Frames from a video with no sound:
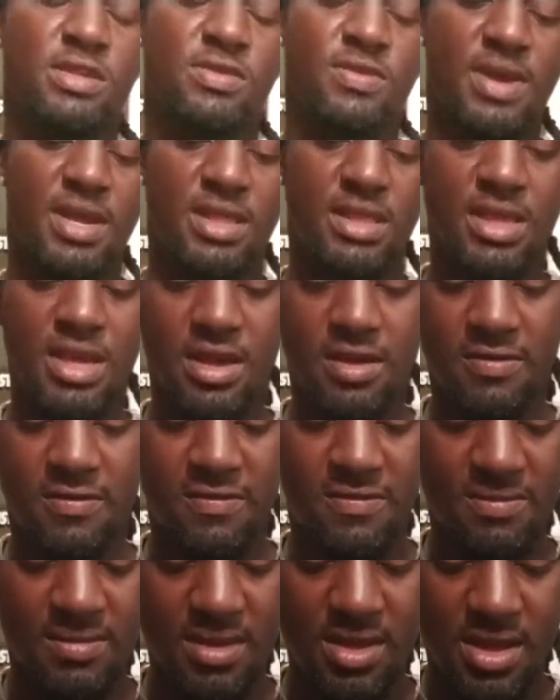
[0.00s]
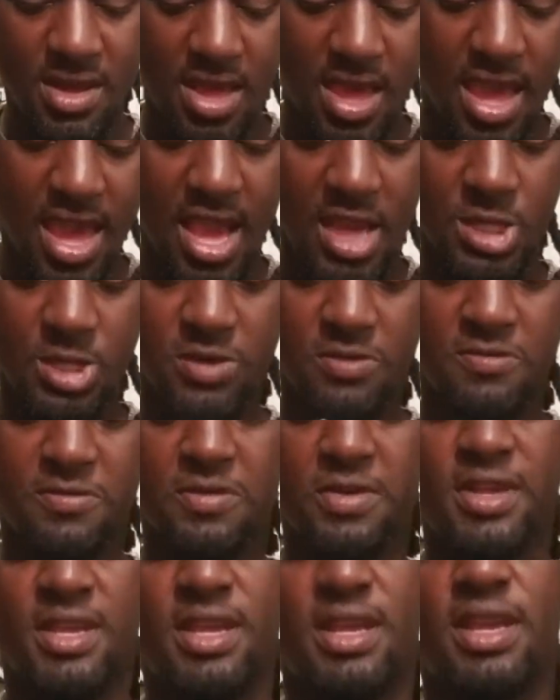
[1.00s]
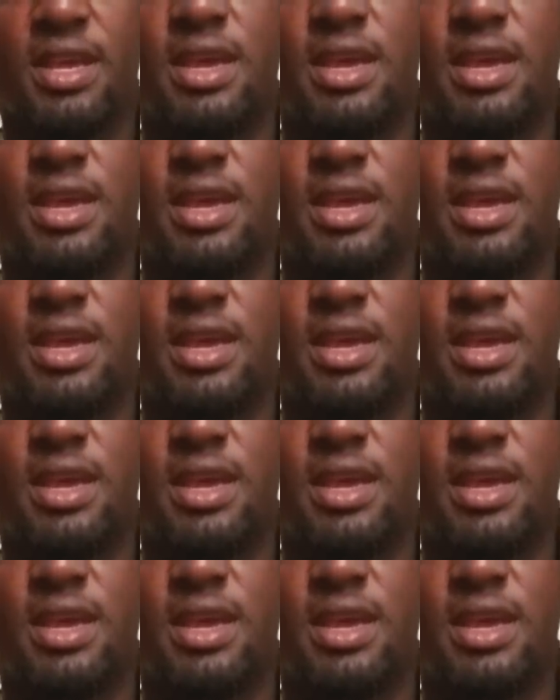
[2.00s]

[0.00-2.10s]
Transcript: right there, extra freaky.